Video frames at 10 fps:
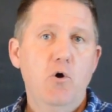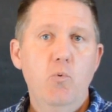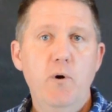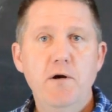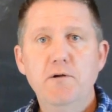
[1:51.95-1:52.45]

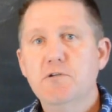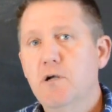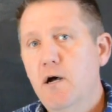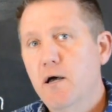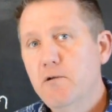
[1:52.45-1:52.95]

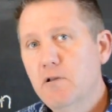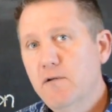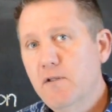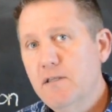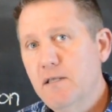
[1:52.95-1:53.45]
whereas other
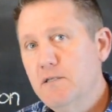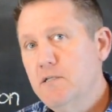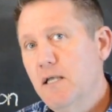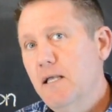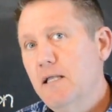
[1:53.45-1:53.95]
living
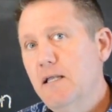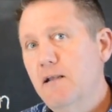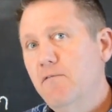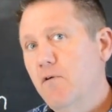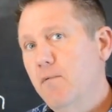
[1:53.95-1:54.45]
things get
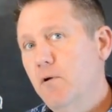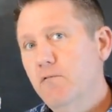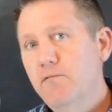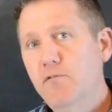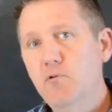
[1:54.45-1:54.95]
it from
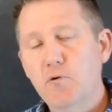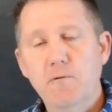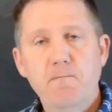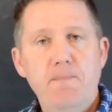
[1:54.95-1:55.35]
food.